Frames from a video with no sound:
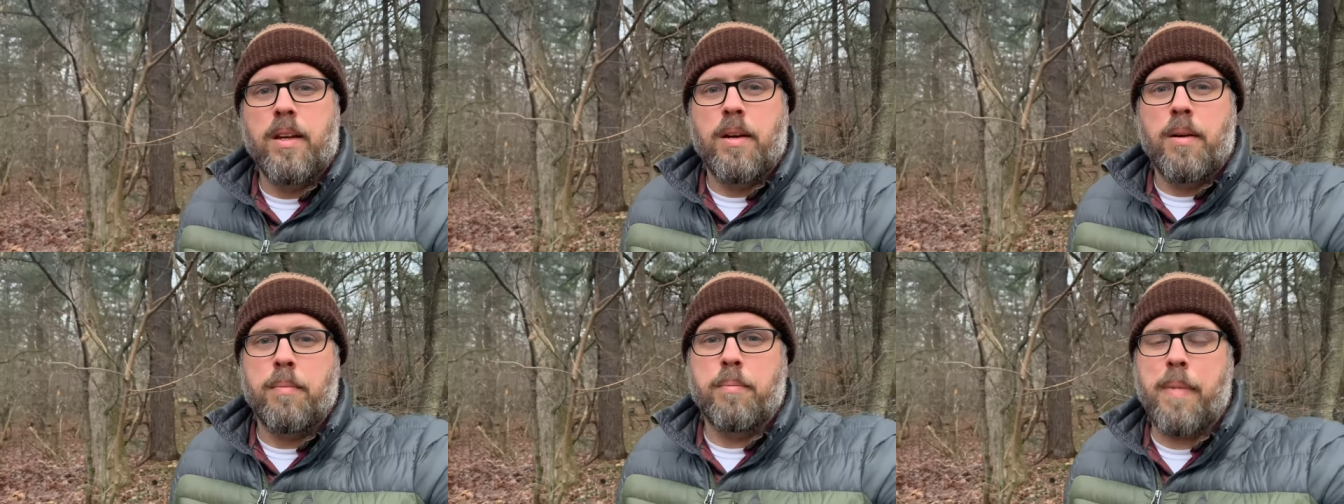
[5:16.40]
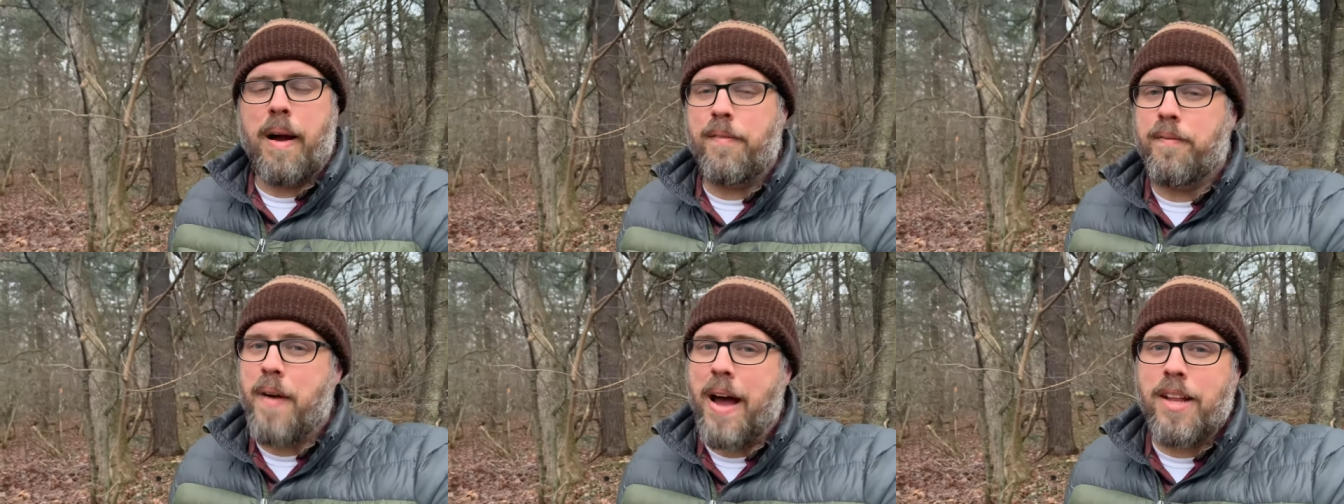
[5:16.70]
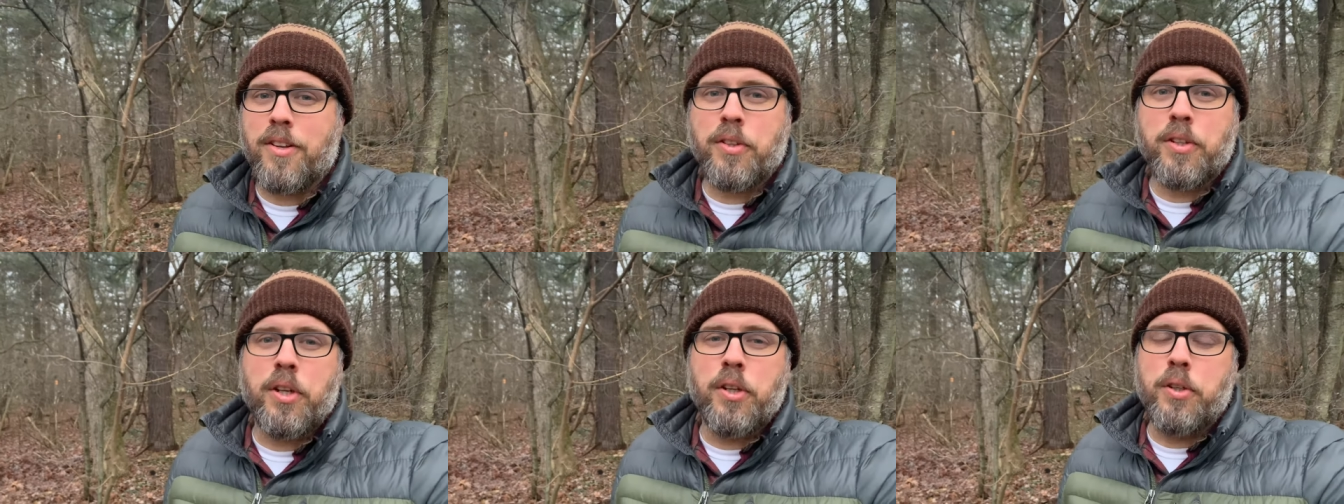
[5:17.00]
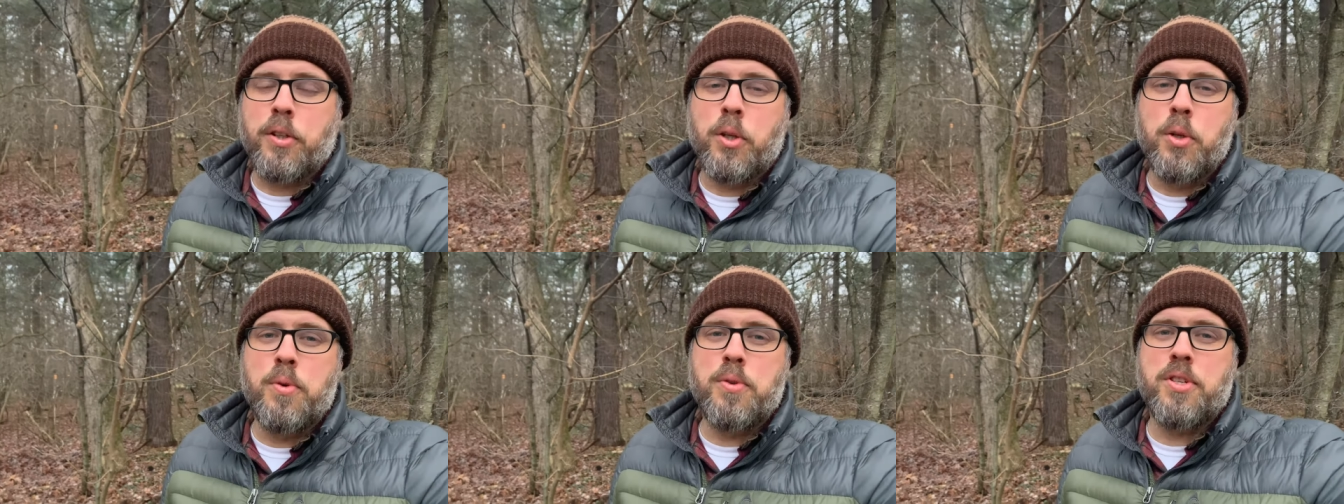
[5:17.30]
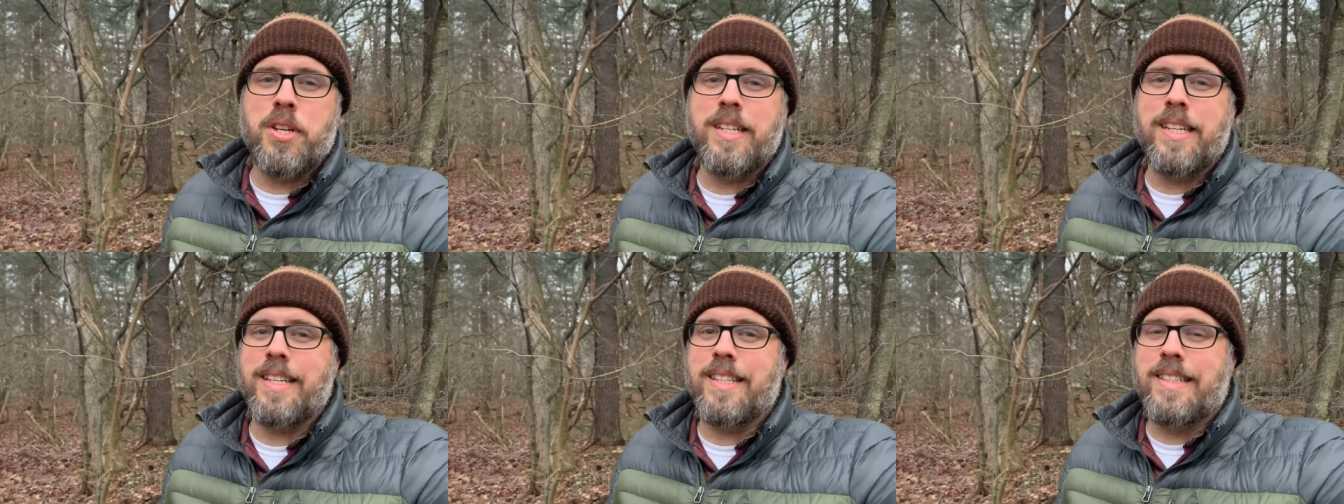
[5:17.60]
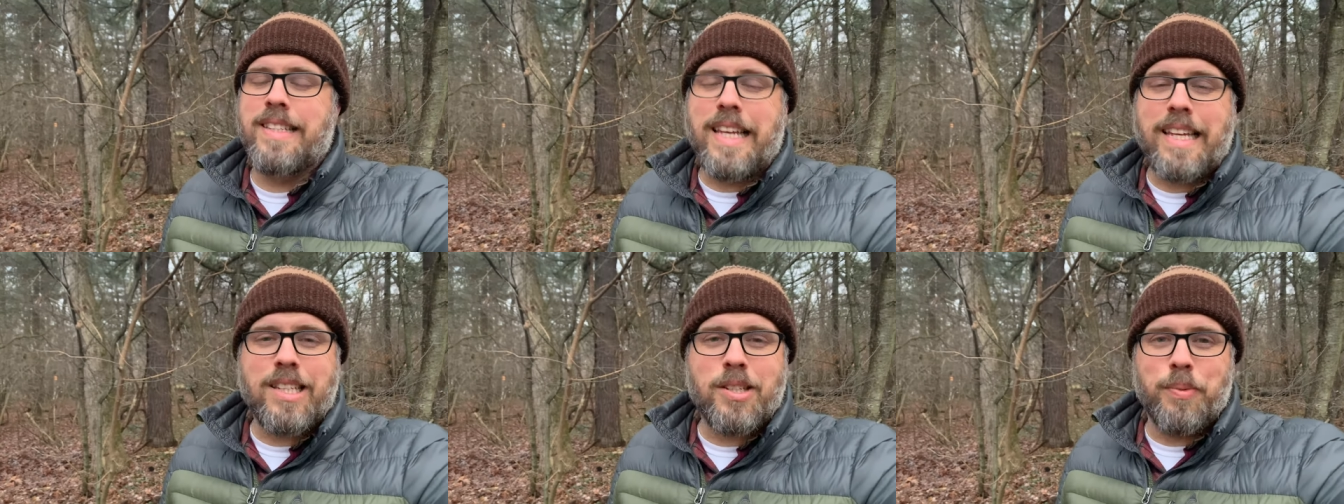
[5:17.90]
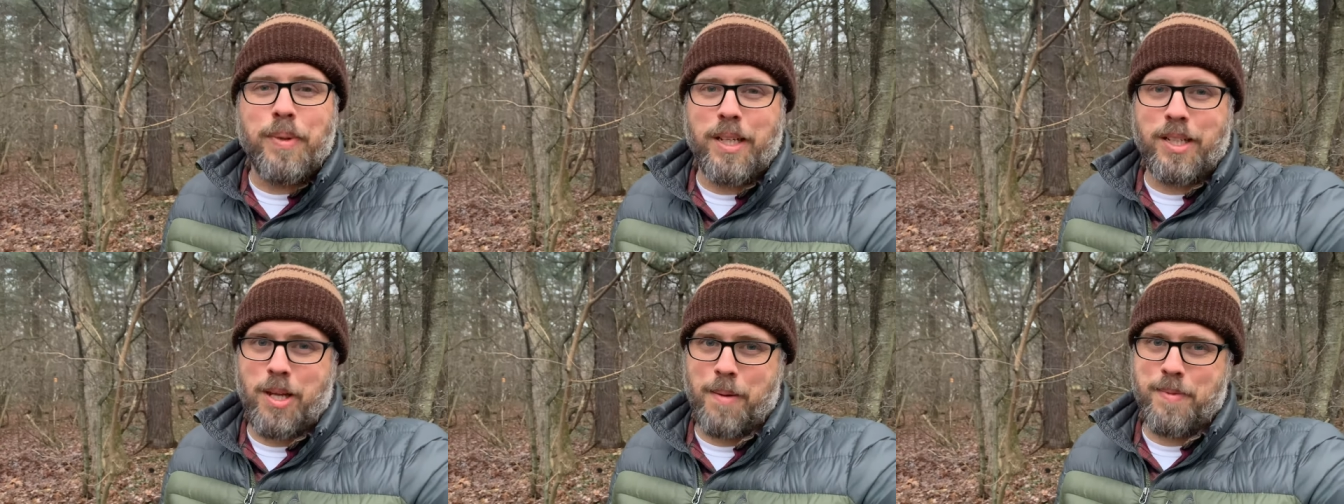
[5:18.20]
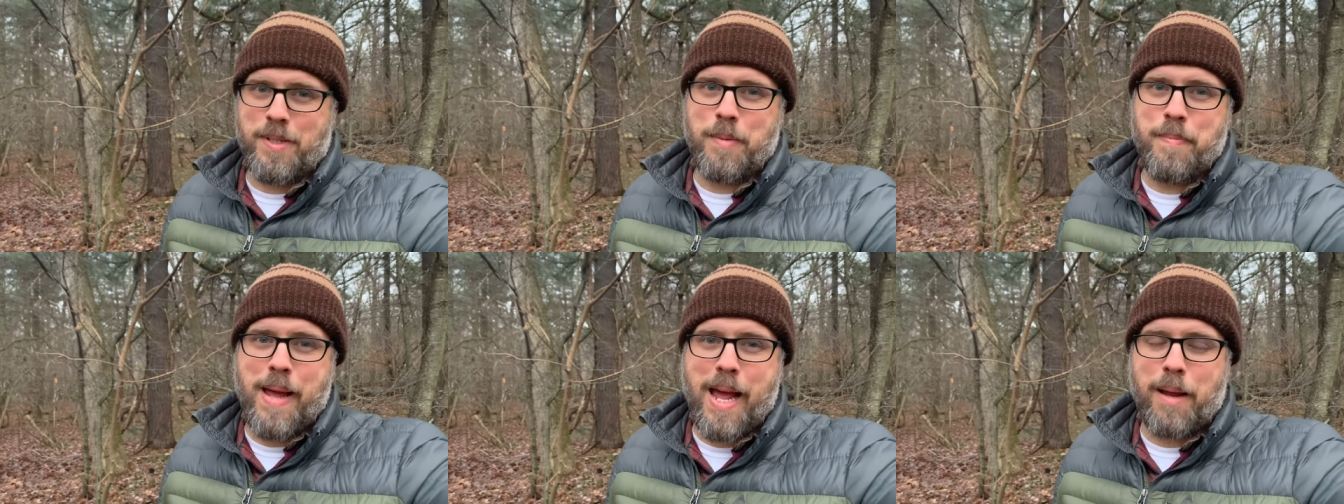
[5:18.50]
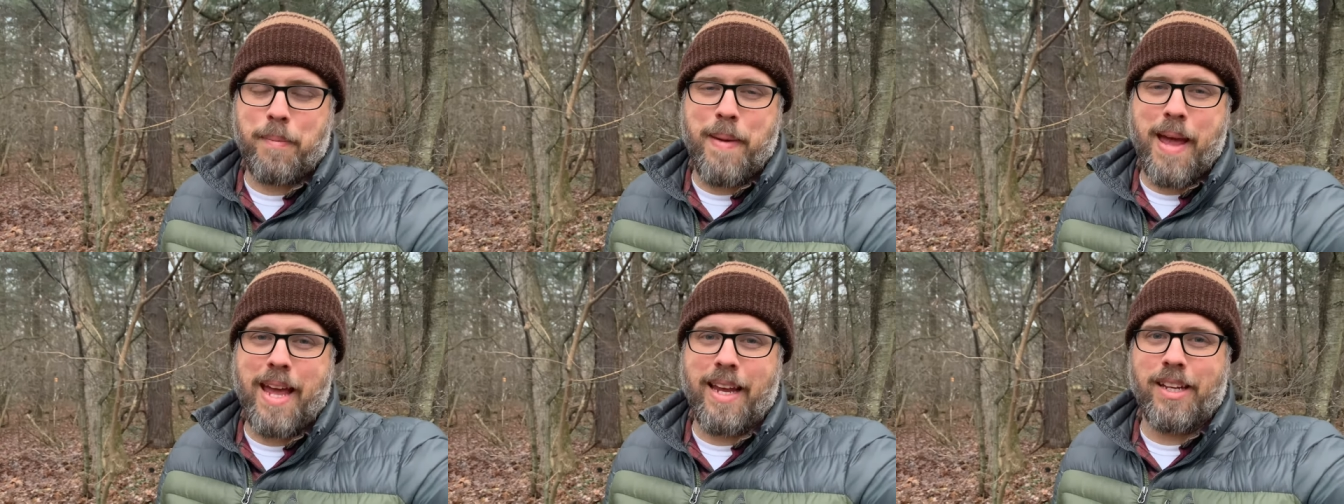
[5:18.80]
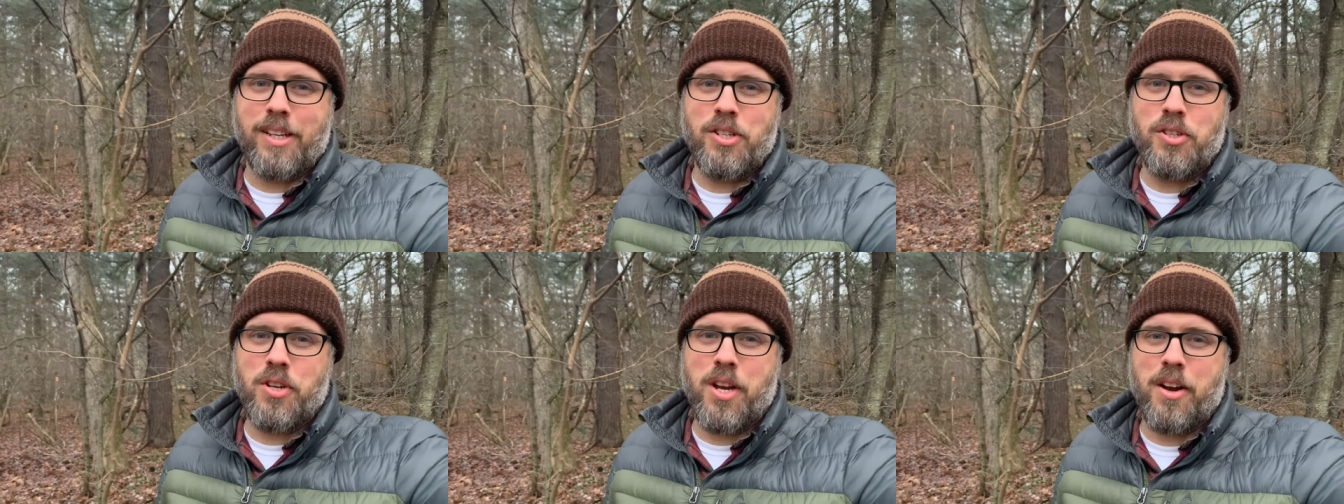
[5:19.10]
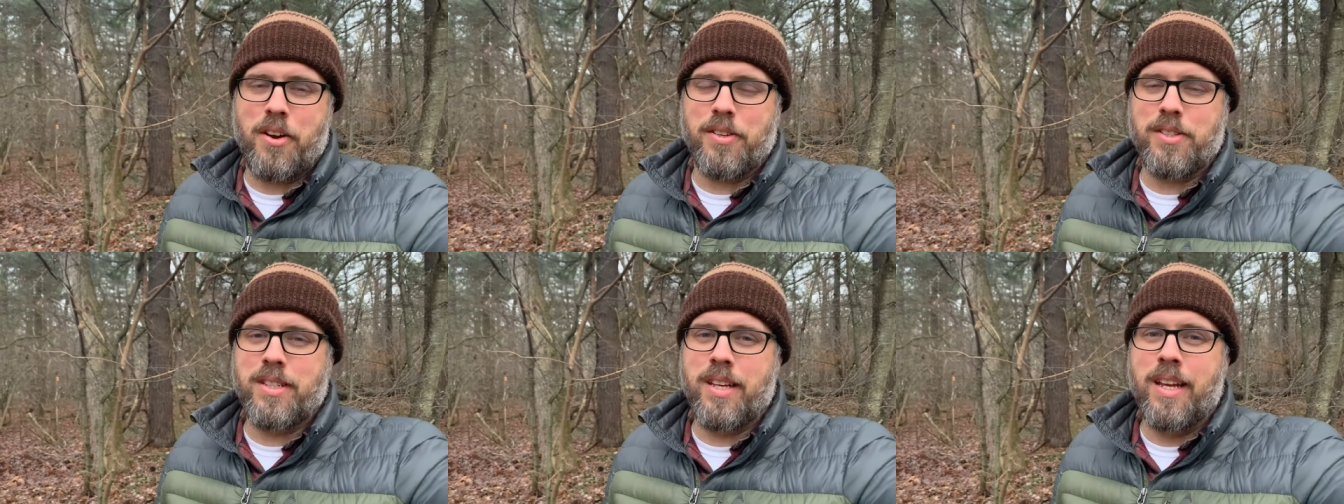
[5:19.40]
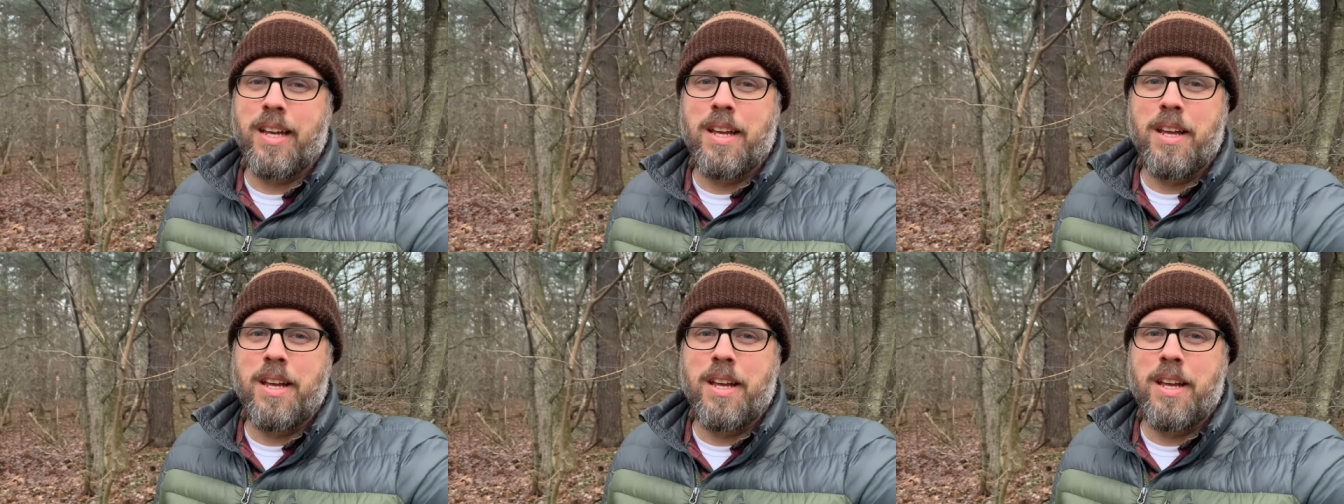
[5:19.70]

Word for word: My final conclusion is this when it comes to backpacking chairs.